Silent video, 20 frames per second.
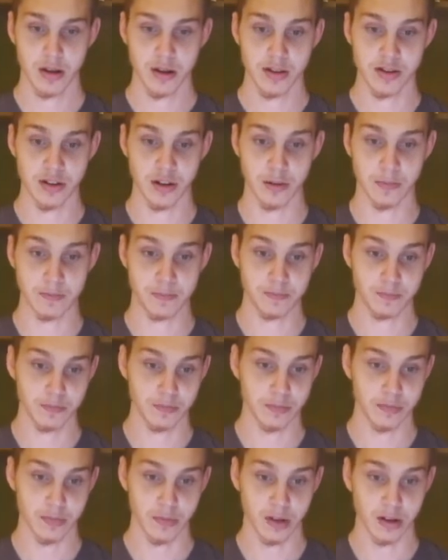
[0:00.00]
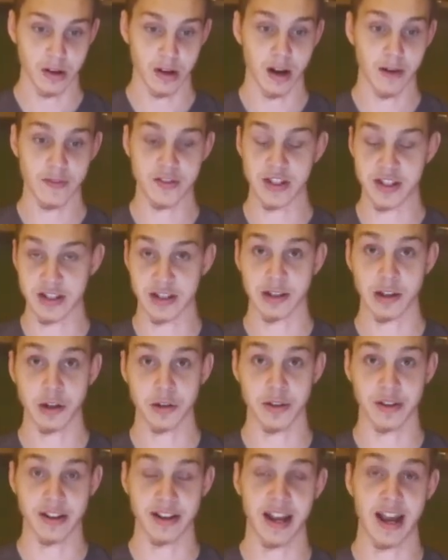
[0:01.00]
So, obviously it's
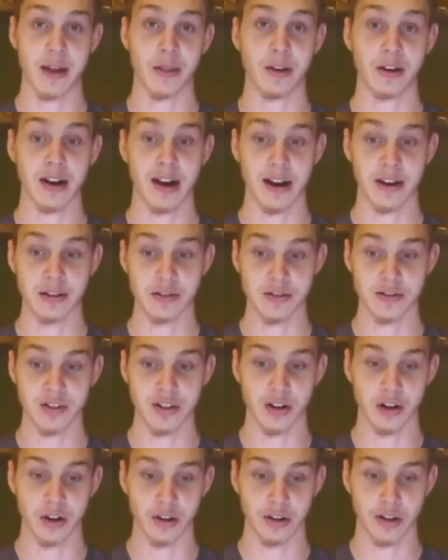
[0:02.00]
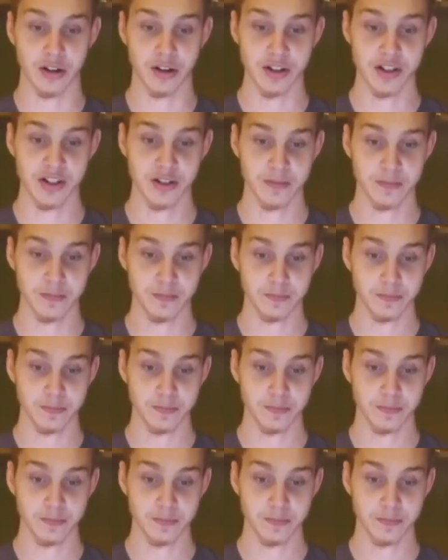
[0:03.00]
clear that the Catholic idols are cursed.